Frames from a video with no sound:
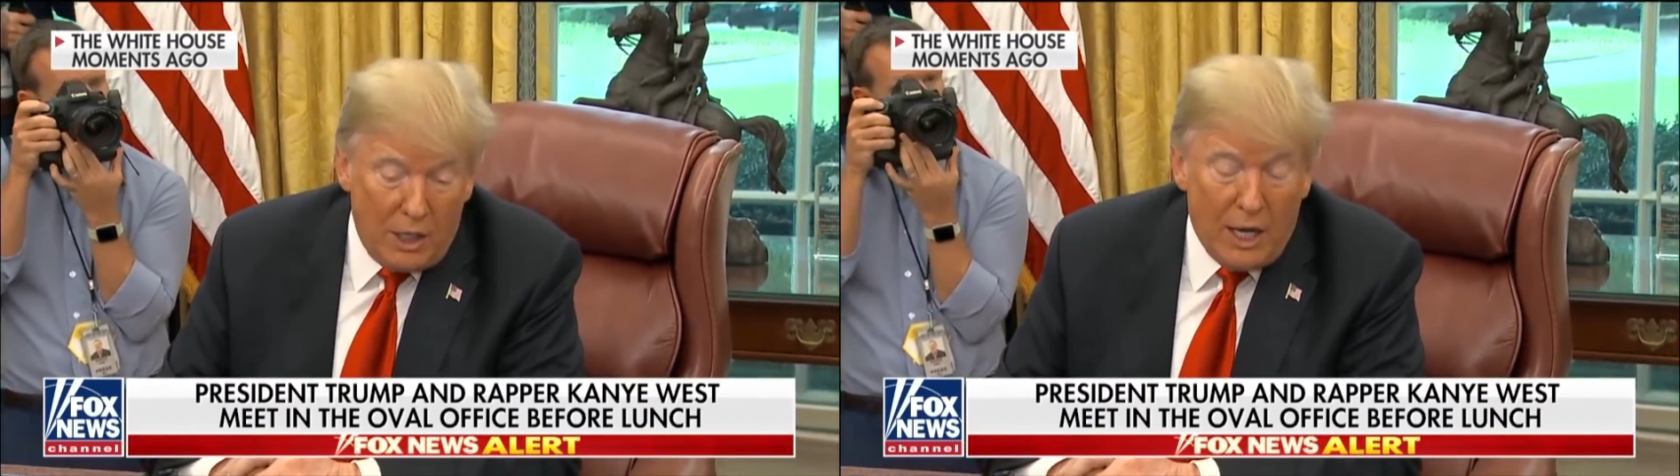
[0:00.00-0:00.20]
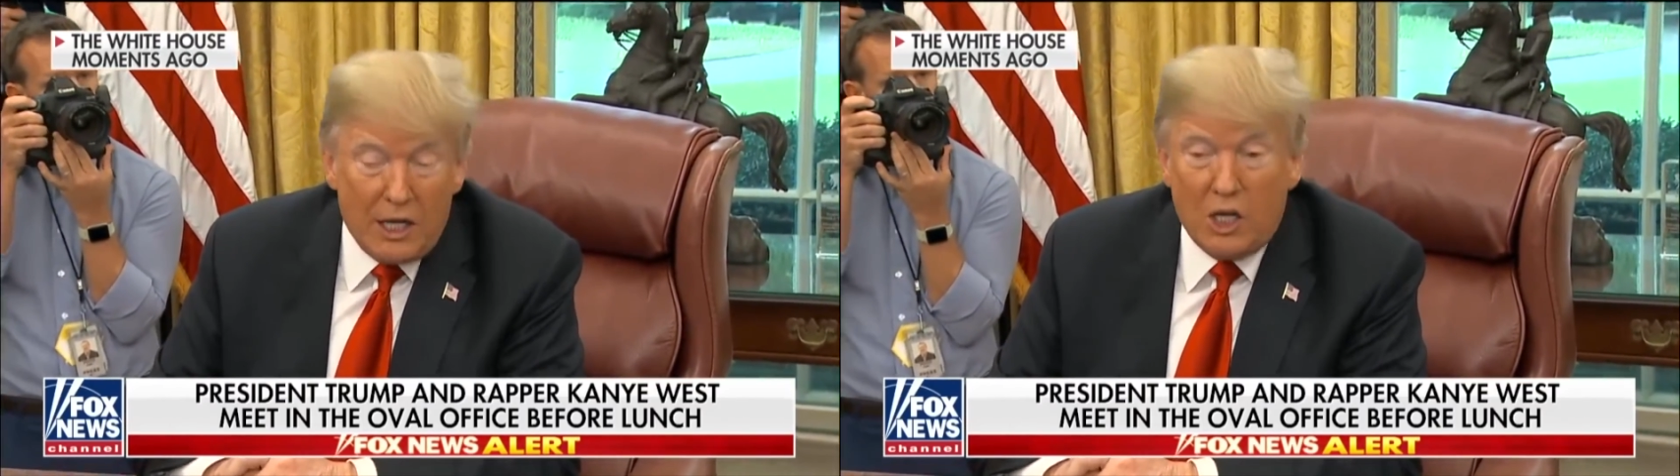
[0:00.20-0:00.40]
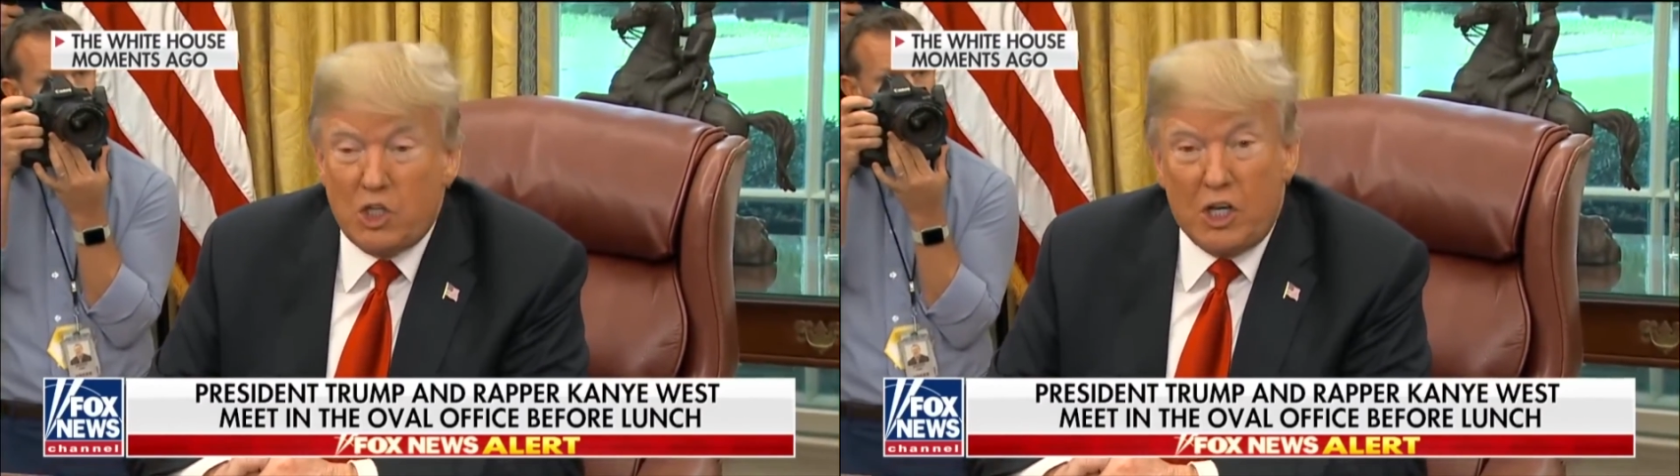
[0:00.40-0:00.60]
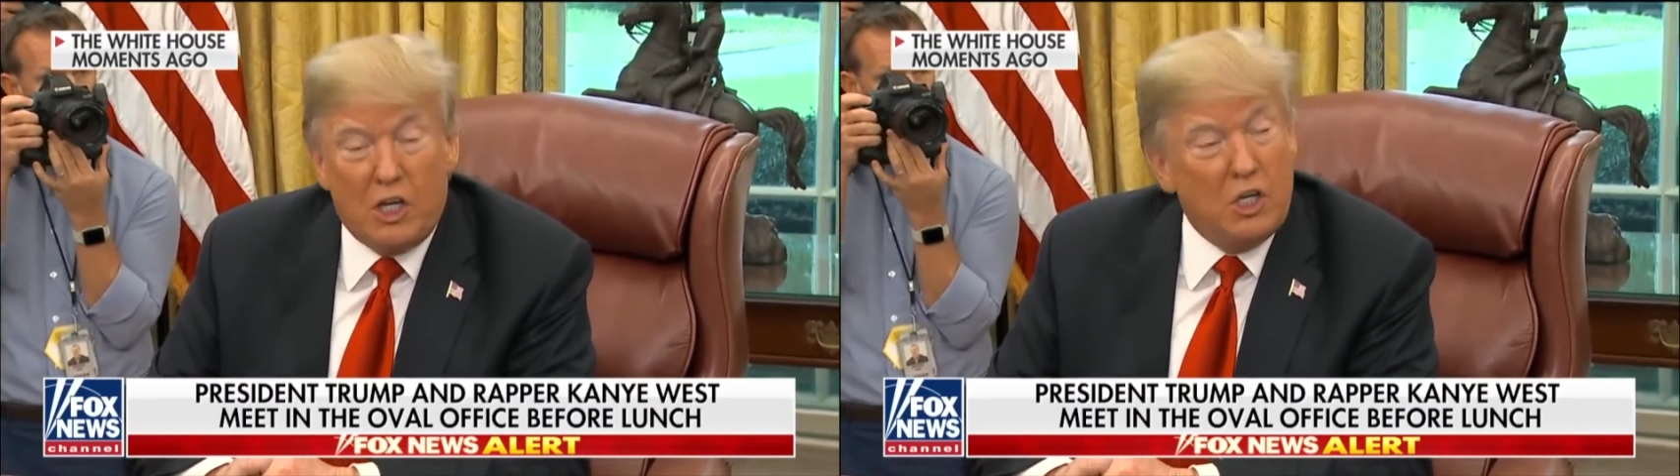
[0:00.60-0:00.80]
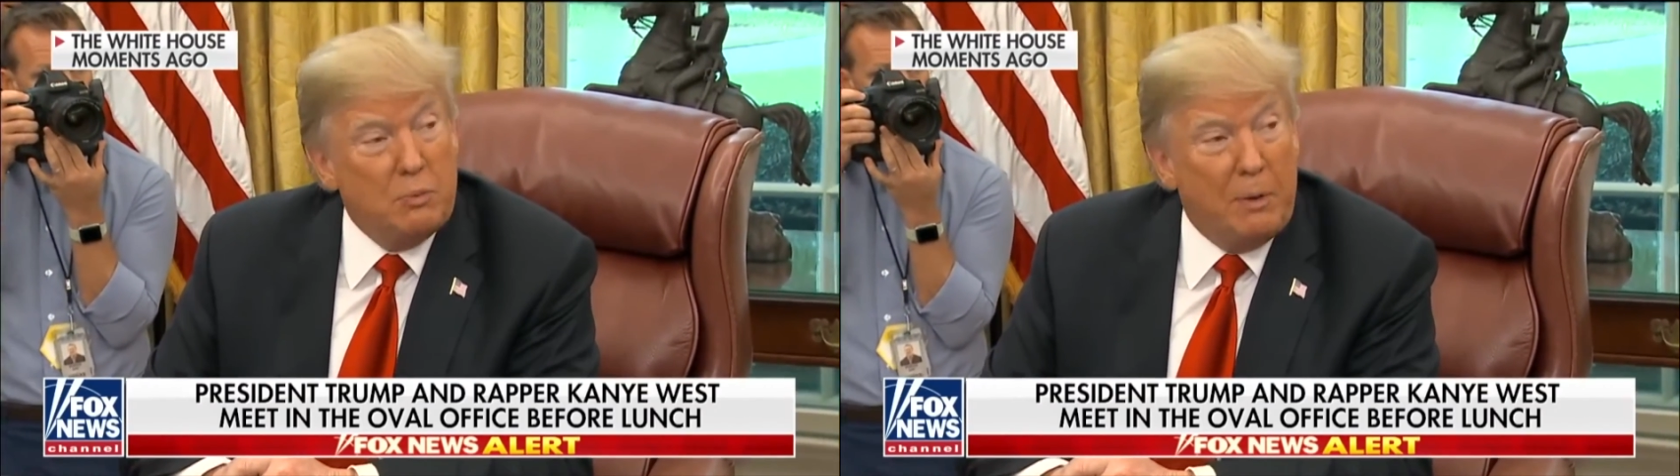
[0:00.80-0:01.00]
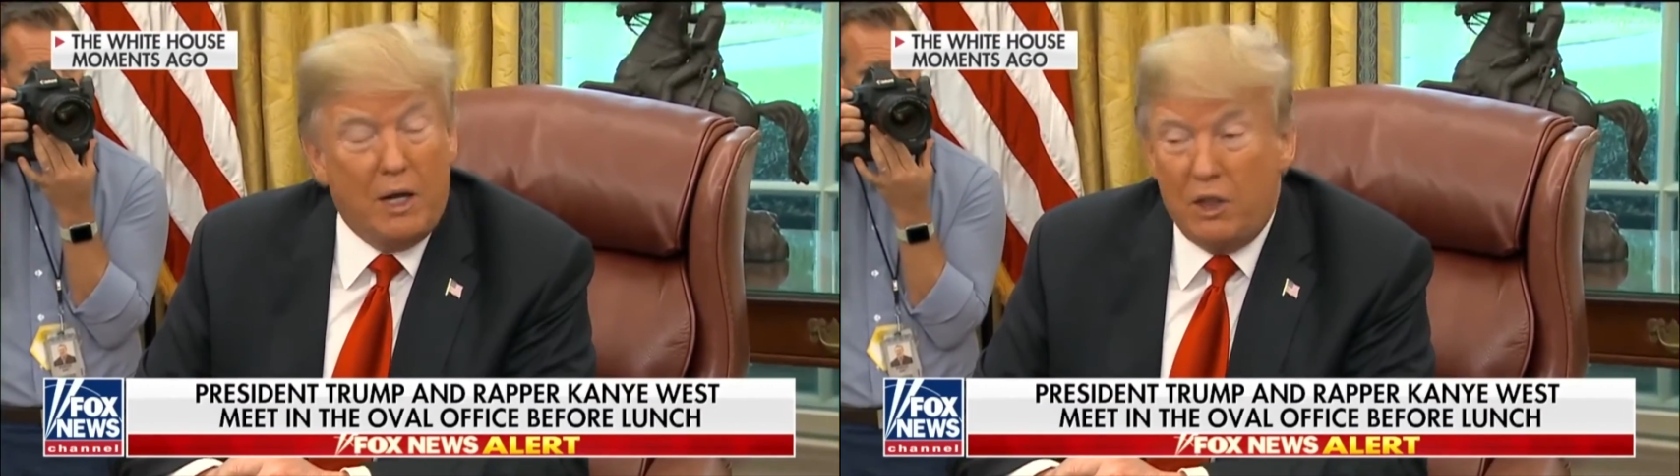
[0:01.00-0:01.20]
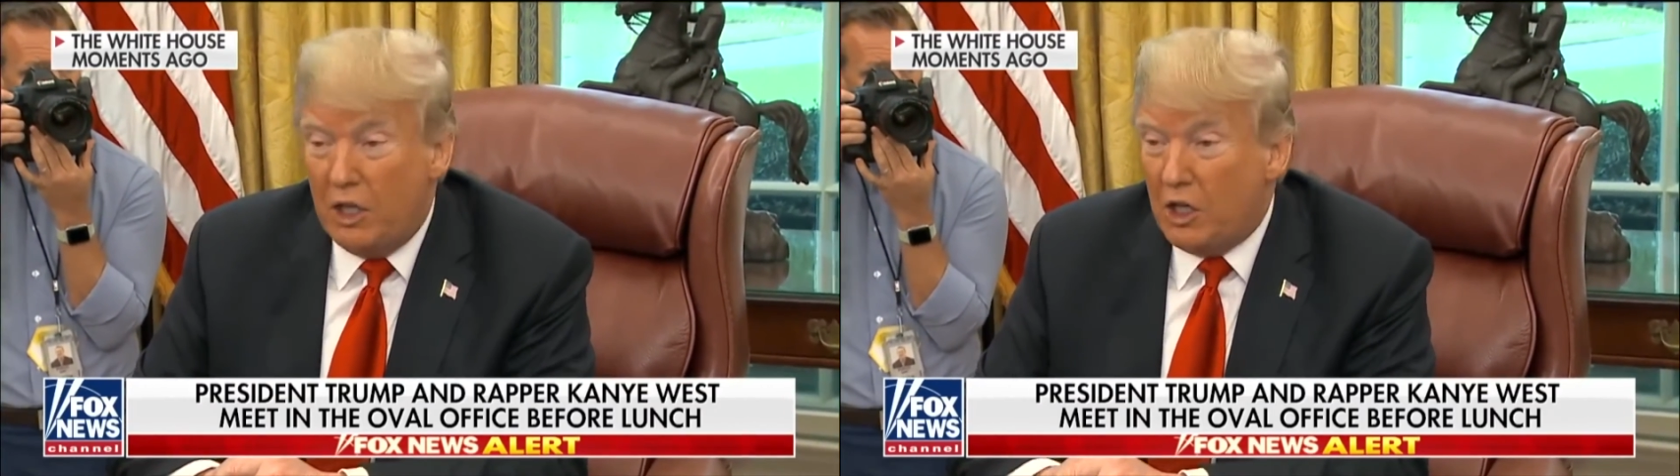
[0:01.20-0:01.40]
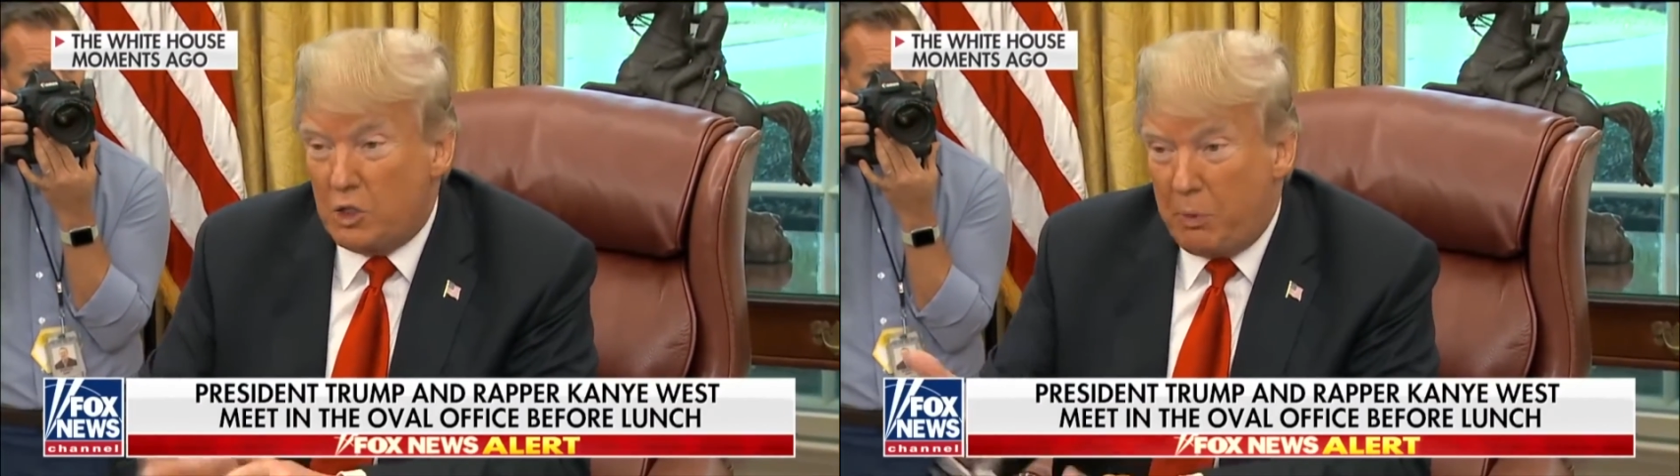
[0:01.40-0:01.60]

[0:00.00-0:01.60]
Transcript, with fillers: Yeah, I guess it is, but I think it's